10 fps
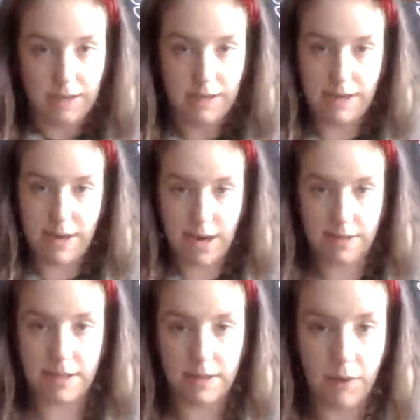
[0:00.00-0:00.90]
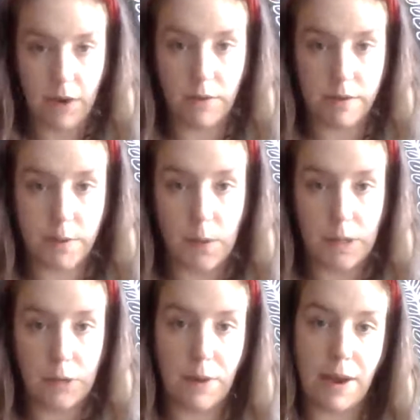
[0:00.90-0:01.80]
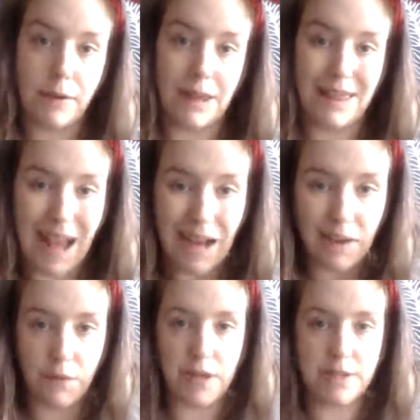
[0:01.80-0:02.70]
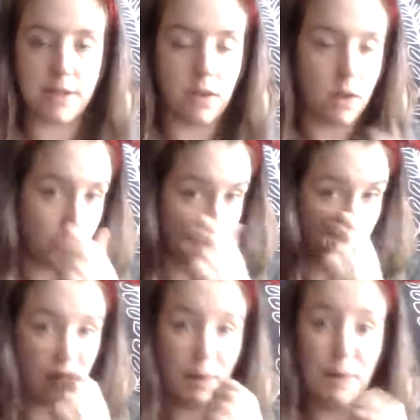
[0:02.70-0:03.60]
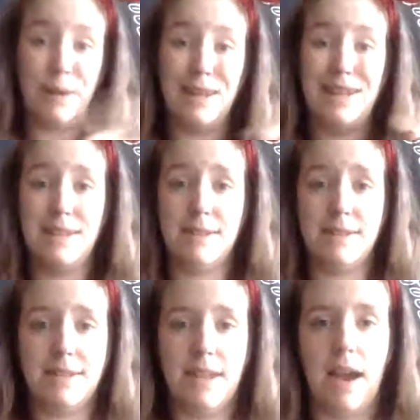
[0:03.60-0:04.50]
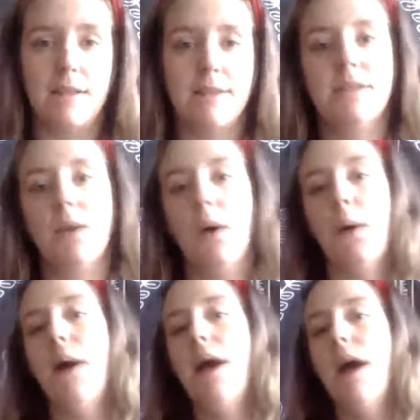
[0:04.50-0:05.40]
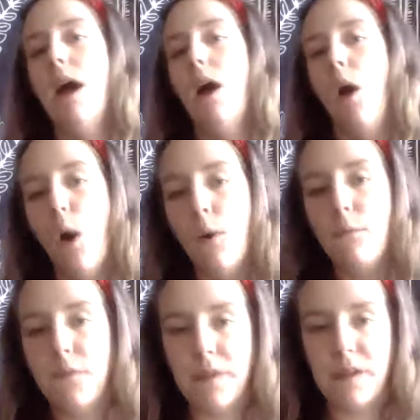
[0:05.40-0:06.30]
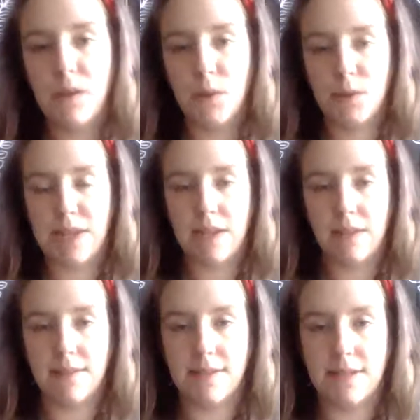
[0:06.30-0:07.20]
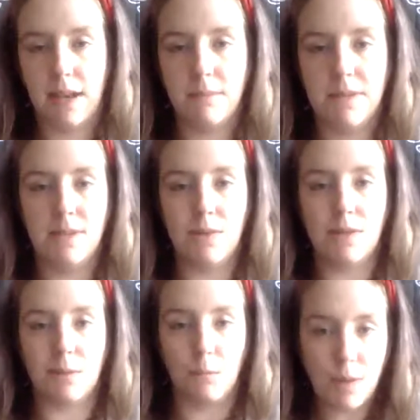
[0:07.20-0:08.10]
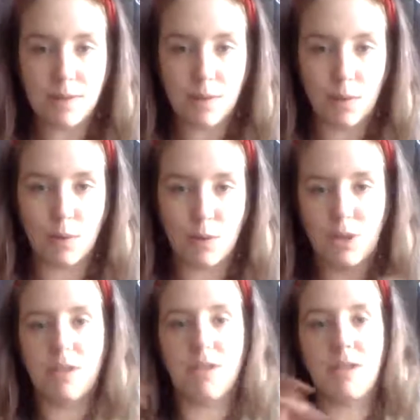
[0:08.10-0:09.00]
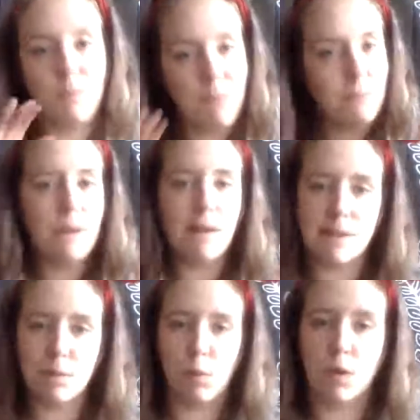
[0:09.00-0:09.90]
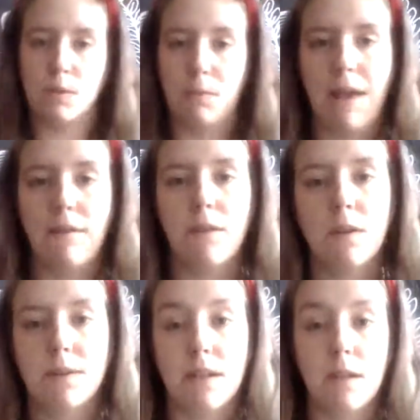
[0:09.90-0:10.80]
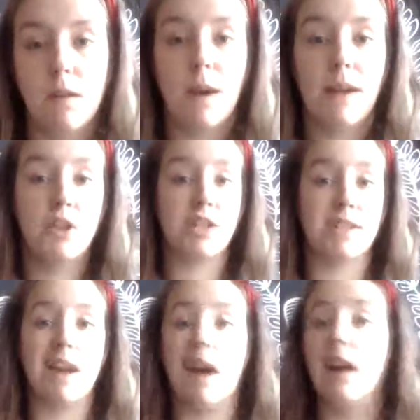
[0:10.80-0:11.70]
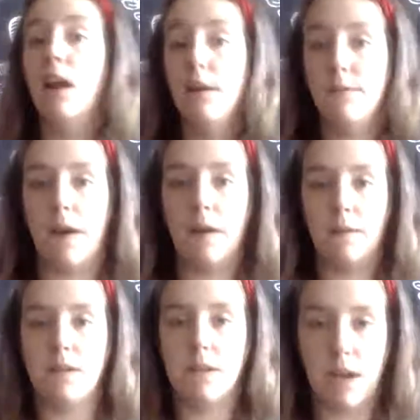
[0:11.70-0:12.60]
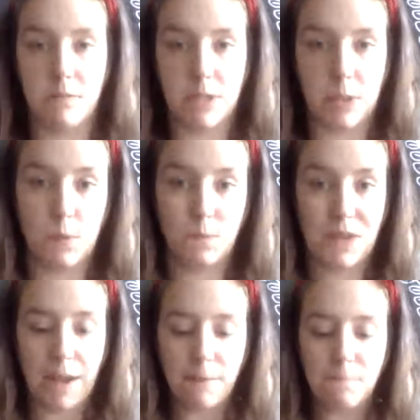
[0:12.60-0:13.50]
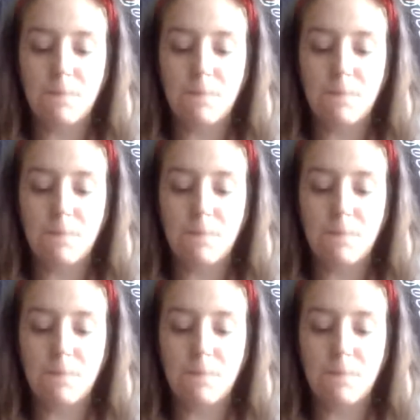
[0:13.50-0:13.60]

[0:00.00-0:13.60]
nasty virus going around. A lot of us are currently inside, so hopefully you're taking this time to do some research and to maybe explore some avenues that you had just not found the time to, okay?